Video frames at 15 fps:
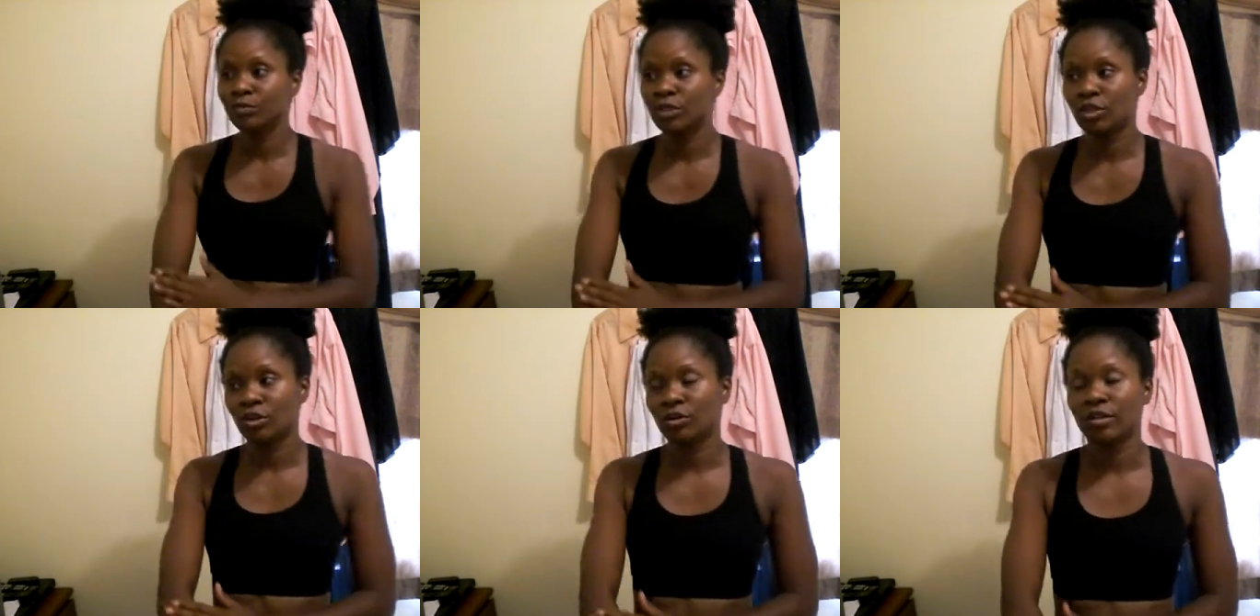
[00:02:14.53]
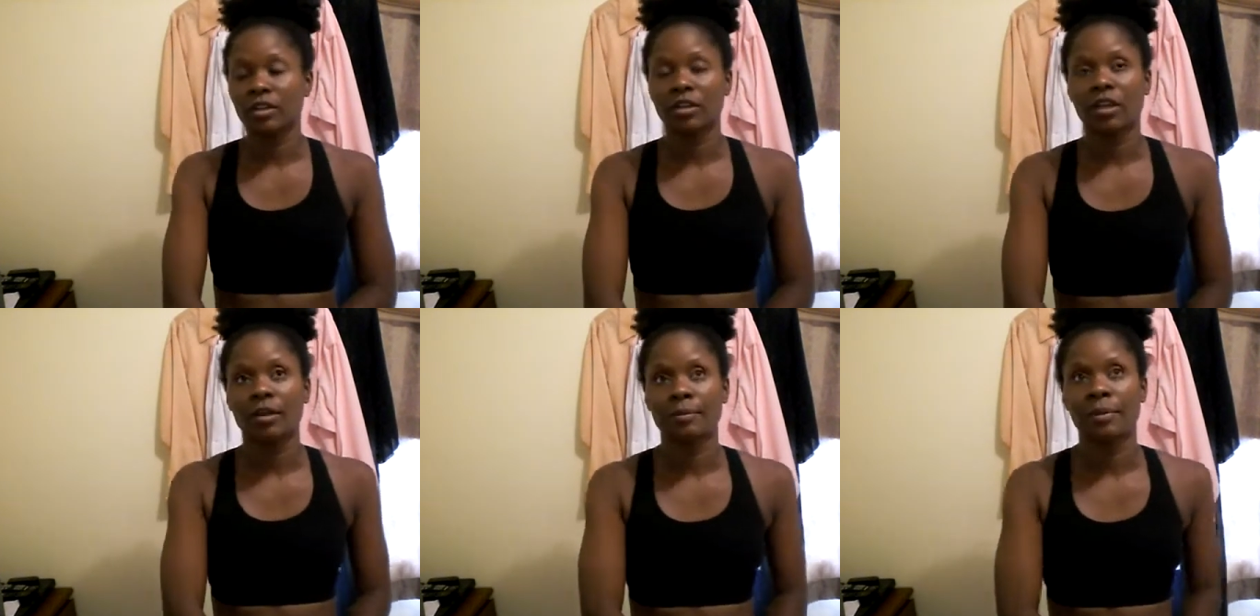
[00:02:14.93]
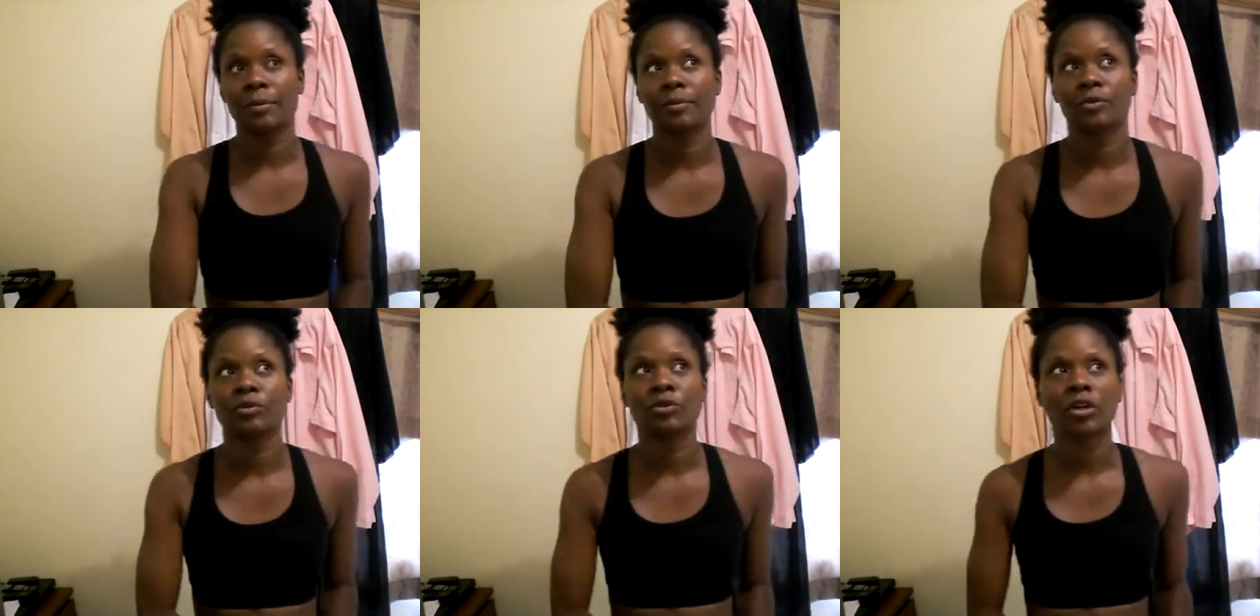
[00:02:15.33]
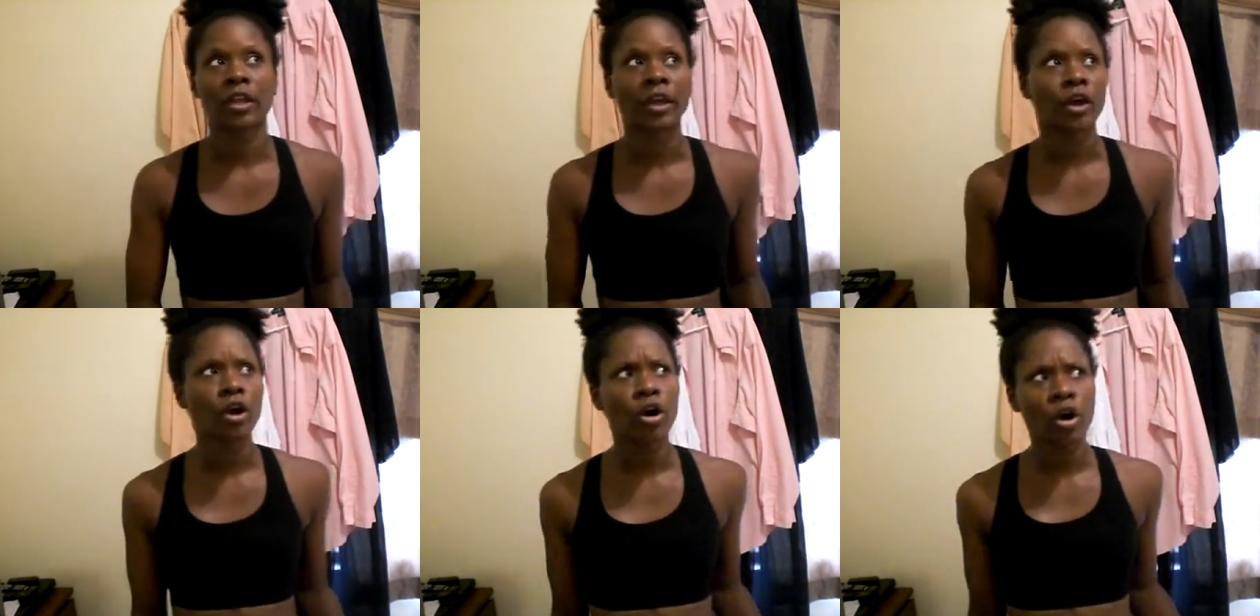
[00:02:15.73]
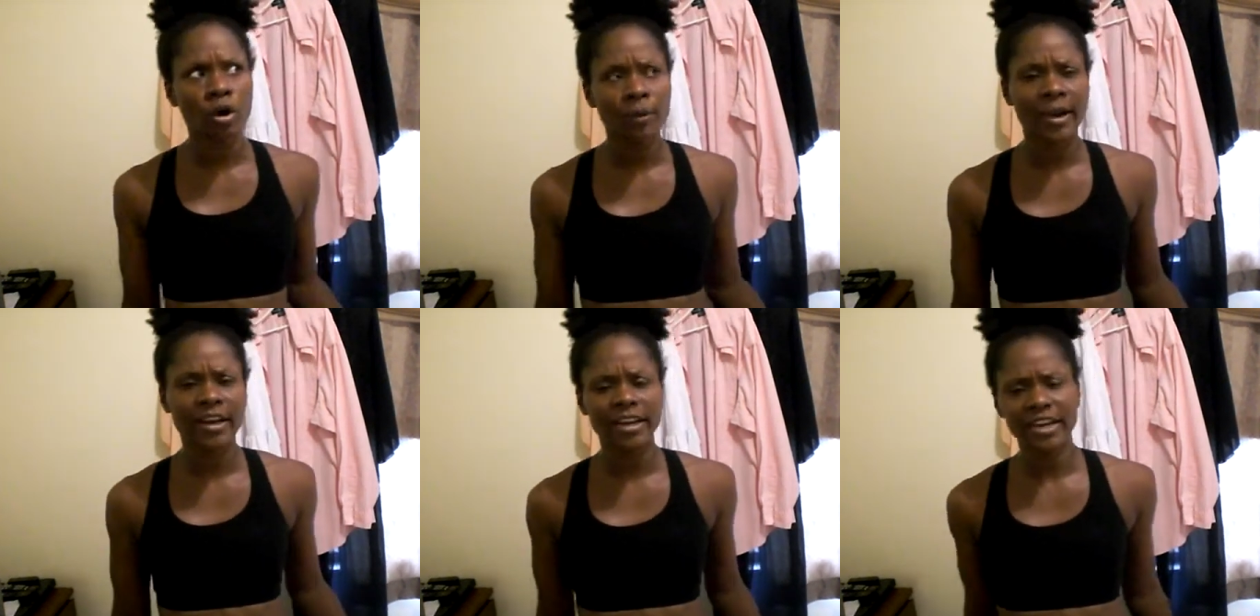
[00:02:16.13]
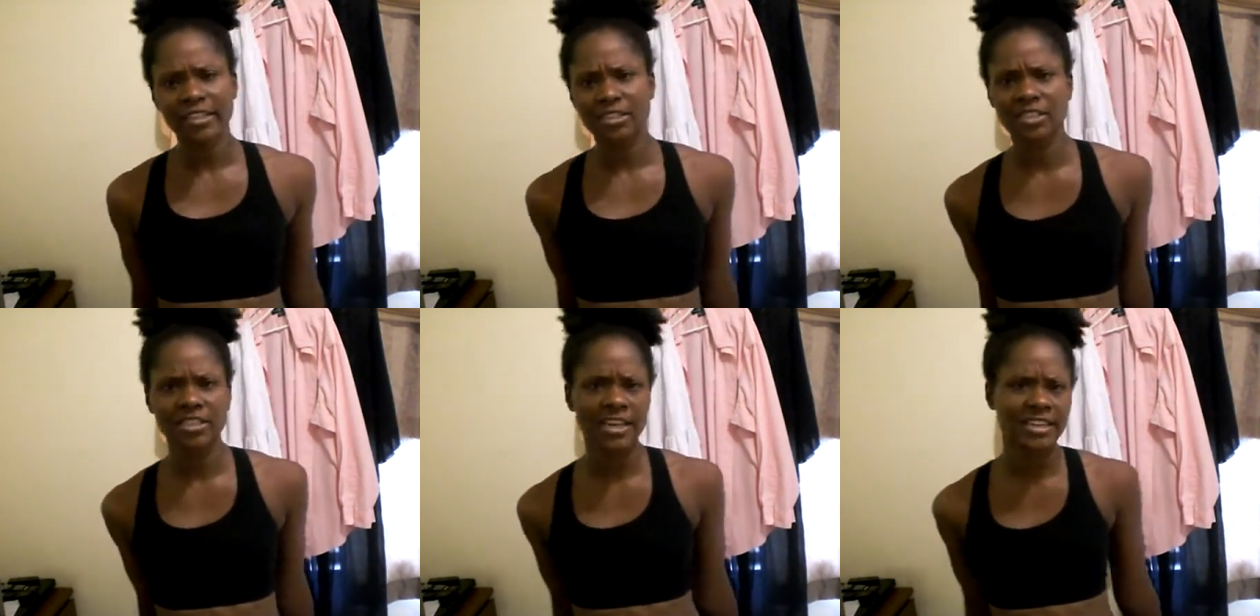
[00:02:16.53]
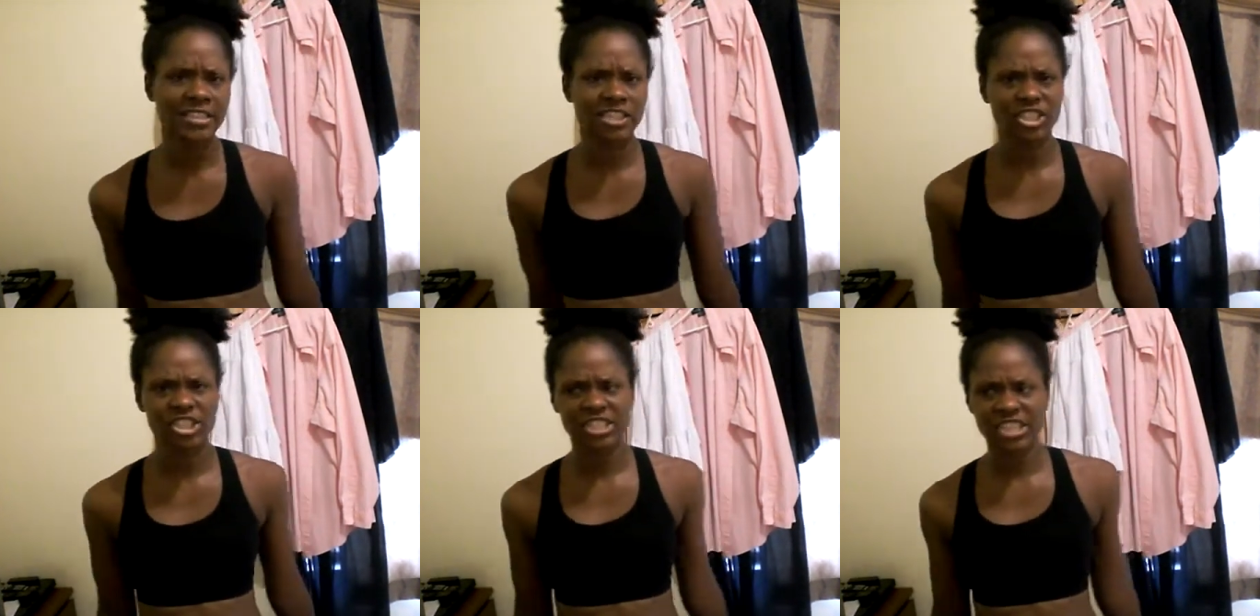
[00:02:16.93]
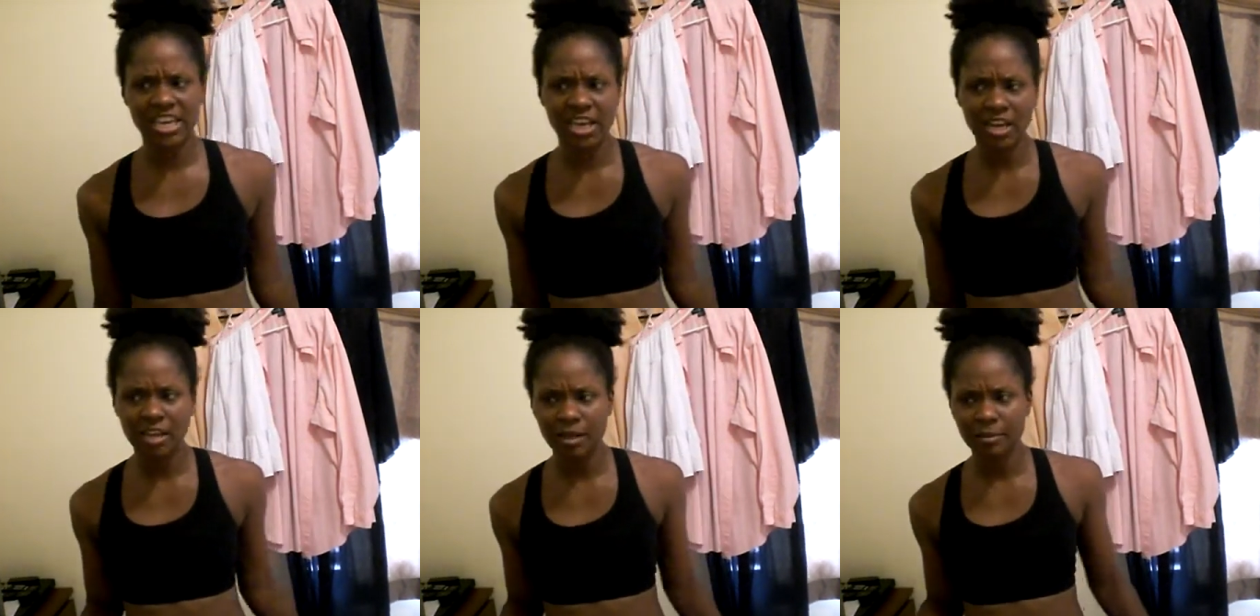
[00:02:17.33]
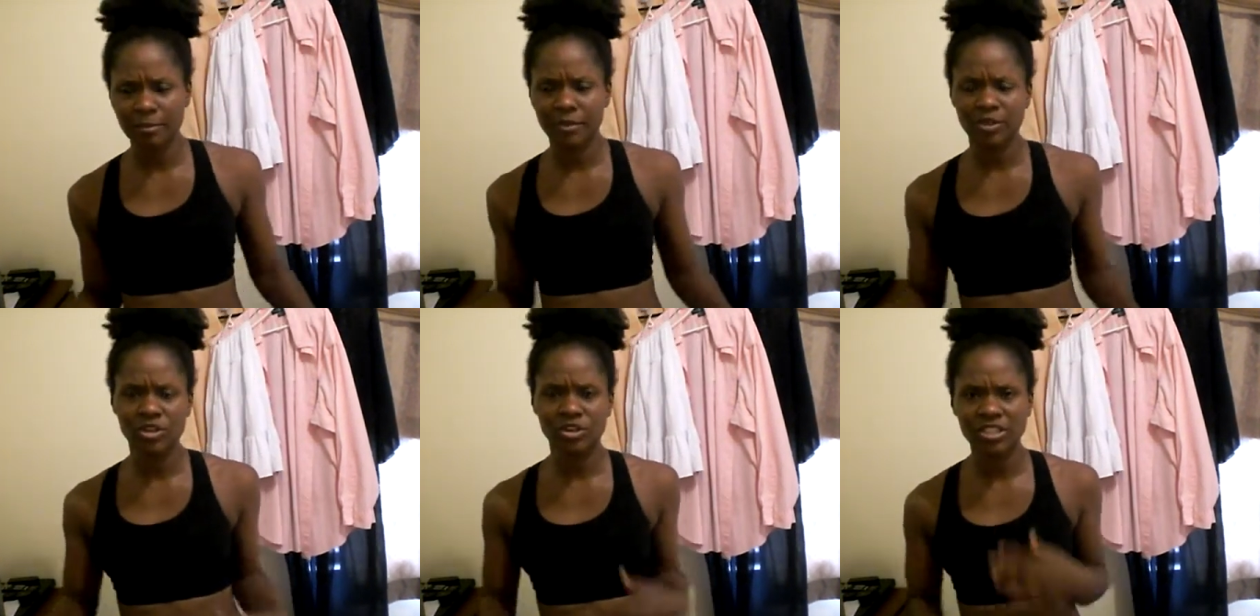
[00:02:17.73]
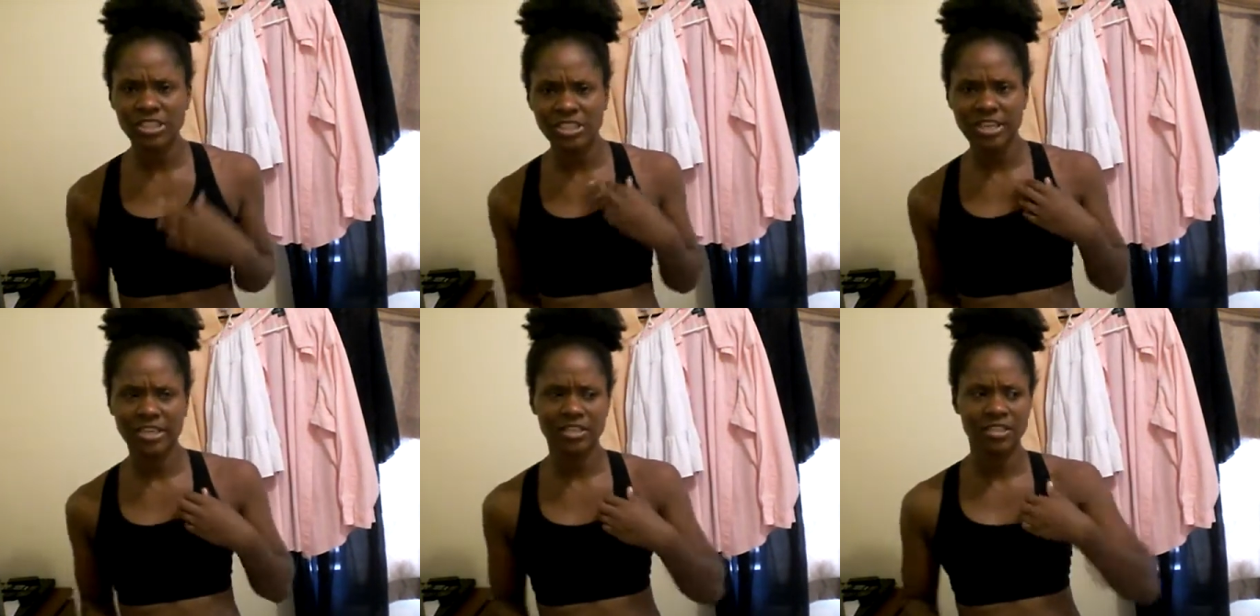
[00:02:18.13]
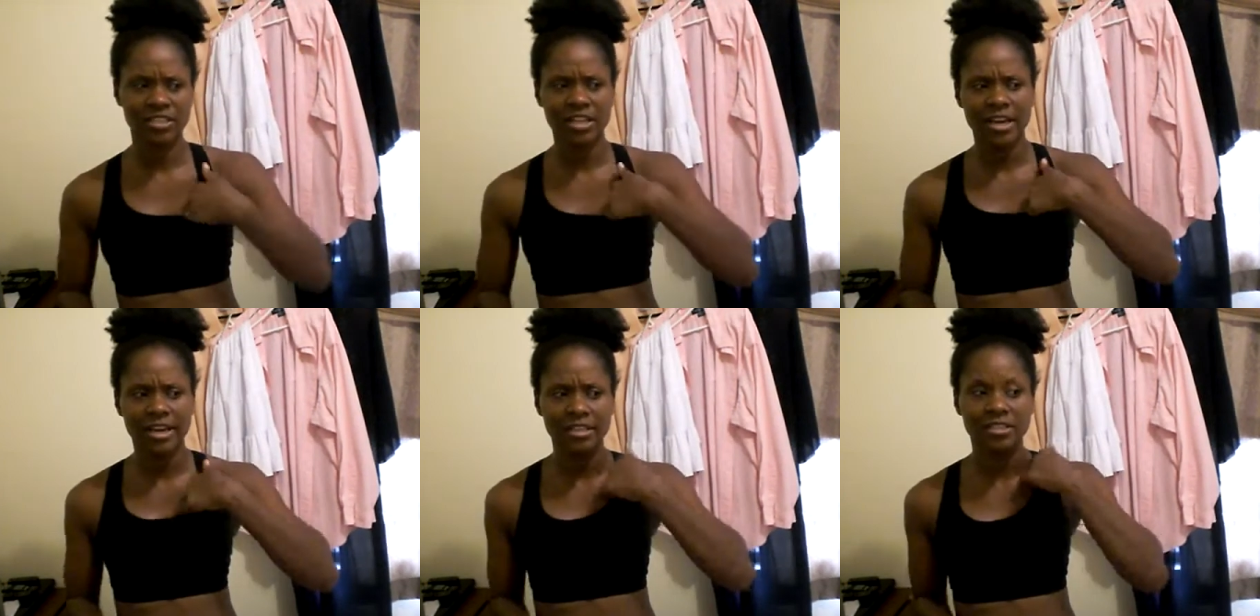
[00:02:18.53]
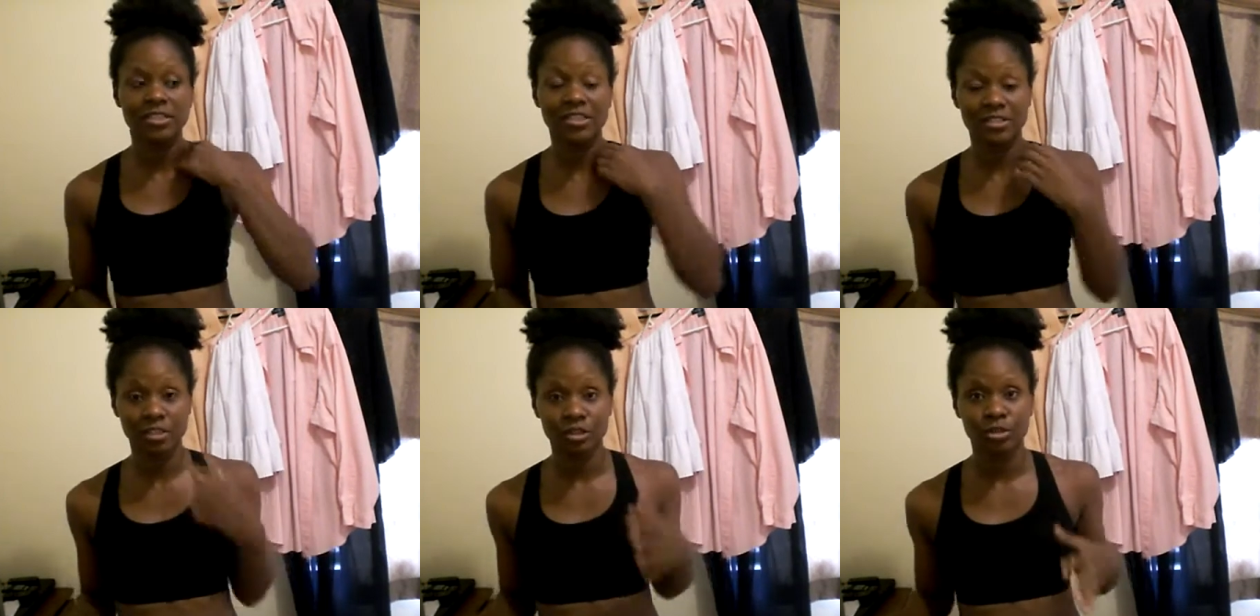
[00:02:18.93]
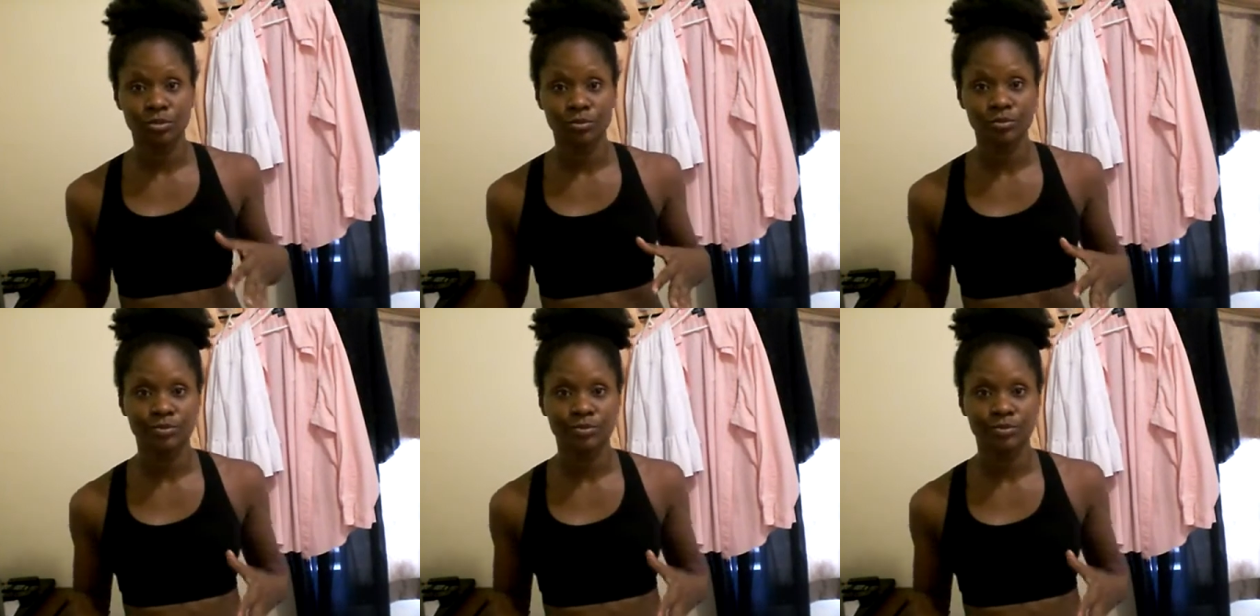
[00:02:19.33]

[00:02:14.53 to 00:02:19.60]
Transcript: you know, there are a lot of people who are like, oh, why are you exercising? You're skinny, but you don't need to exercise. Yes, I do.